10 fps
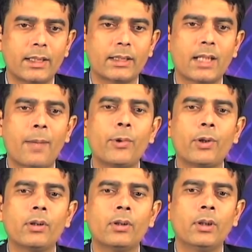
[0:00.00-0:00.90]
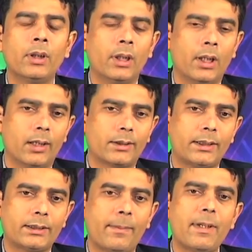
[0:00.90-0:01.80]
an example,
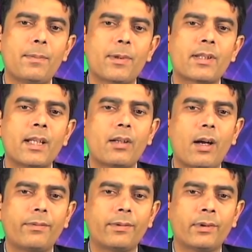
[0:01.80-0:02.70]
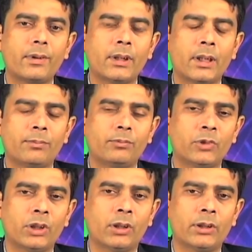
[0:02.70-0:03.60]
70% of
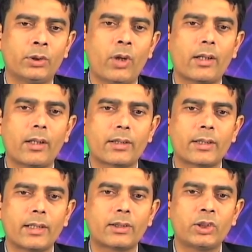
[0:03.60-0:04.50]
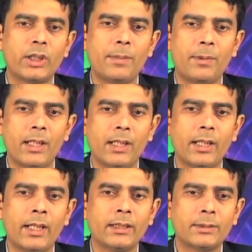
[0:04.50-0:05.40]
United States GDP
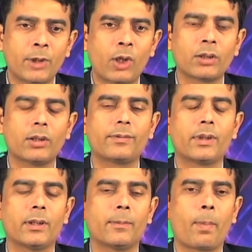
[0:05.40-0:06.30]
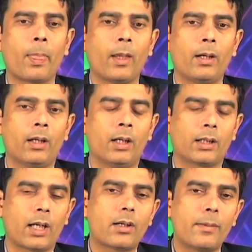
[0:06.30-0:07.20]
is because of the
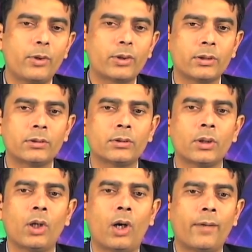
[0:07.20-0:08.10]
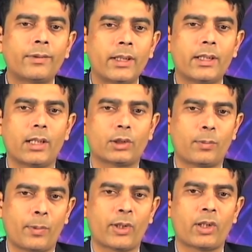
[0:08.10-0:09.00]
contribution of the intellectual
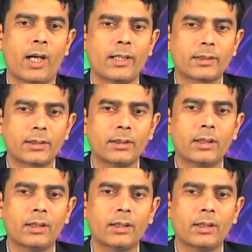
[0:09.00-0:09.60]
property rights